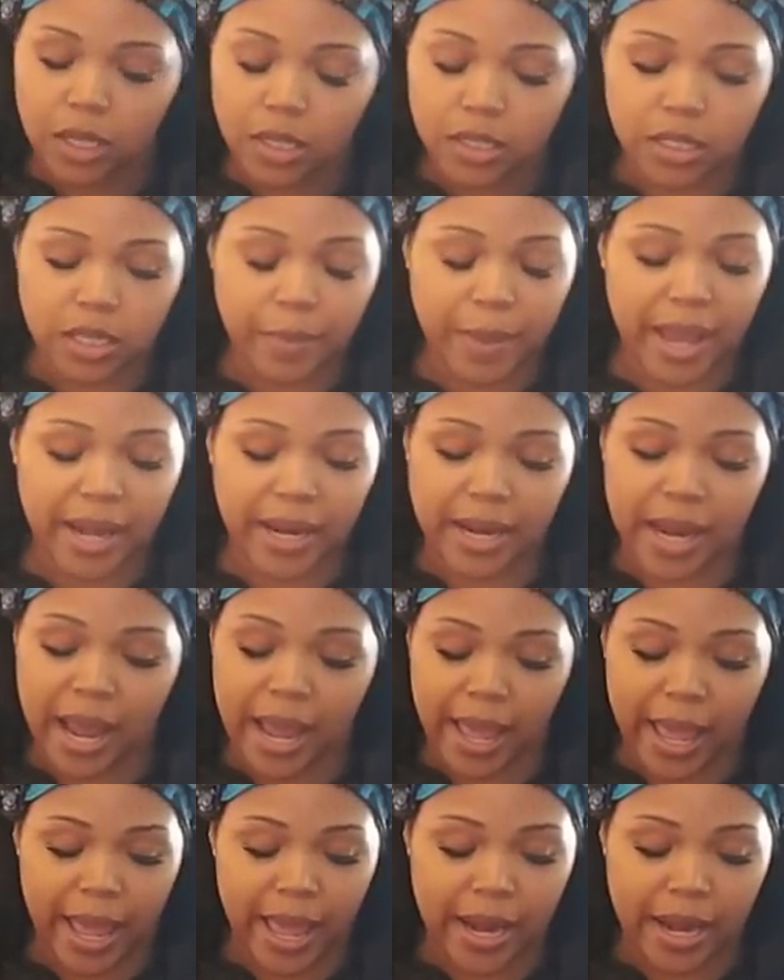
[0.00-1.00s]
Somebody
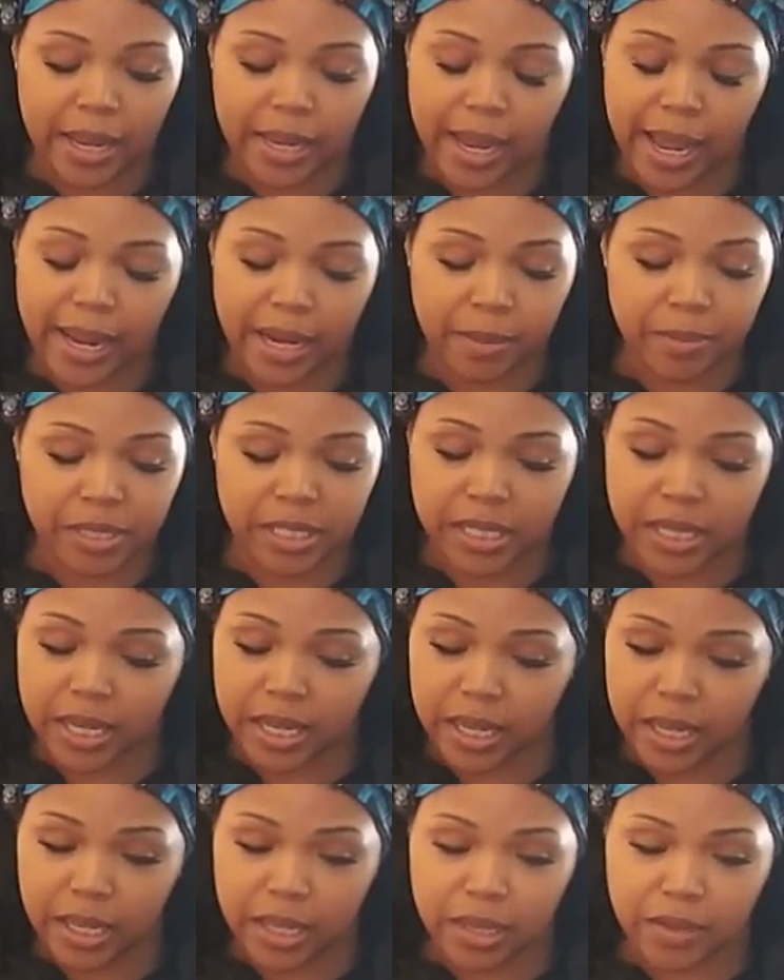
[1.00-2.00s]
not acting like
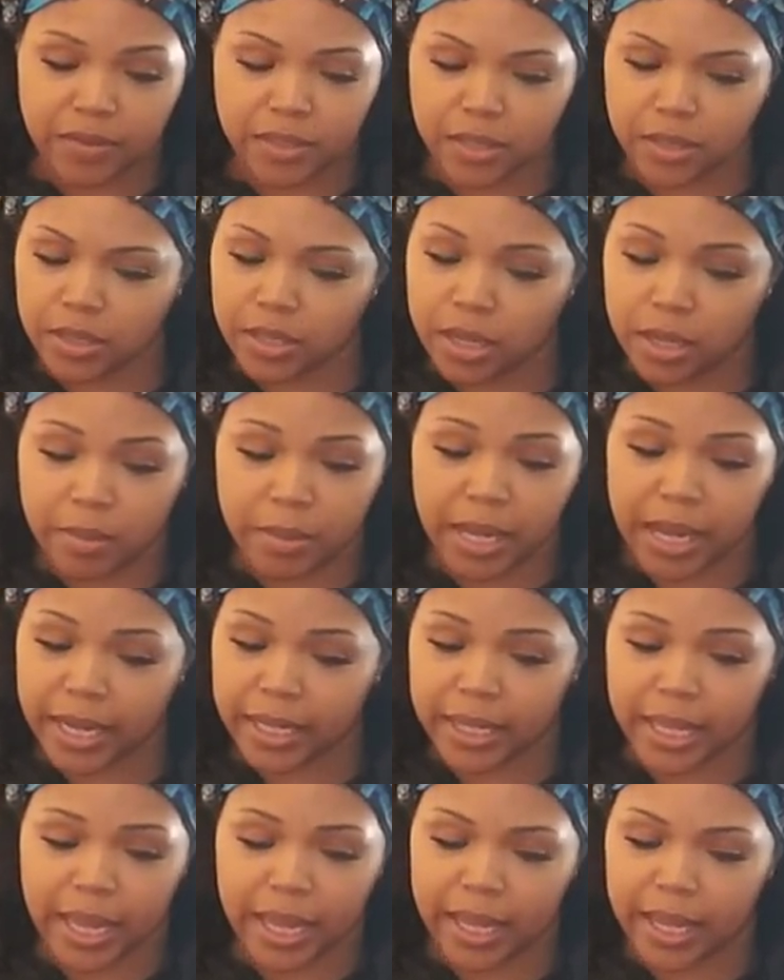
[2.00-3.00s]
themselves or something
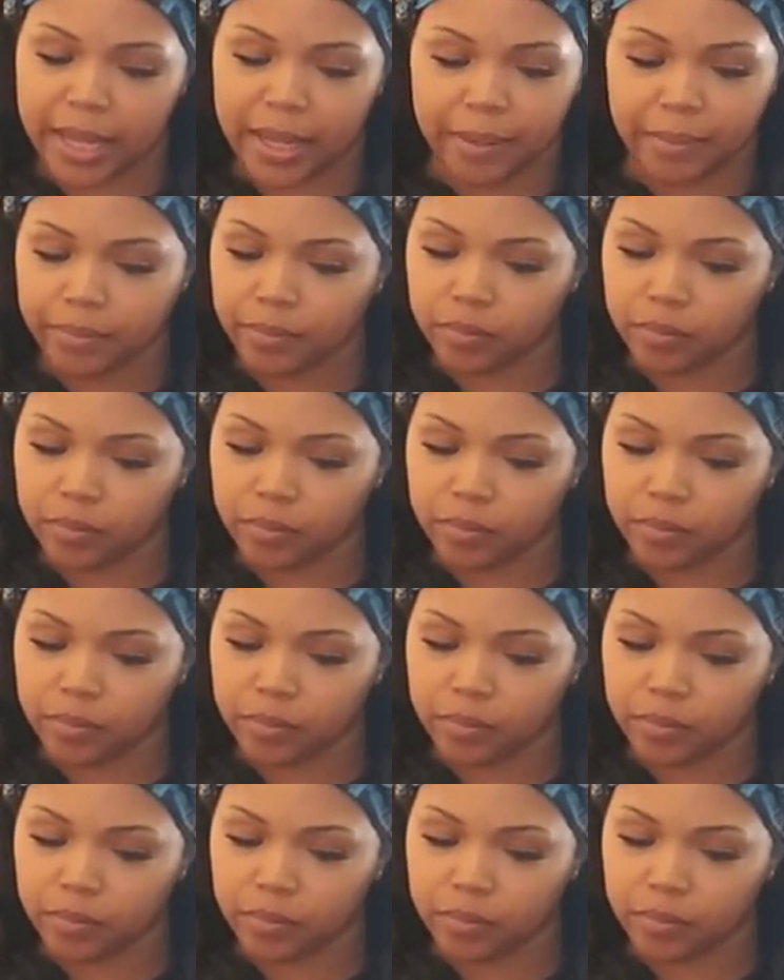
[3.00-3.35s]
like that.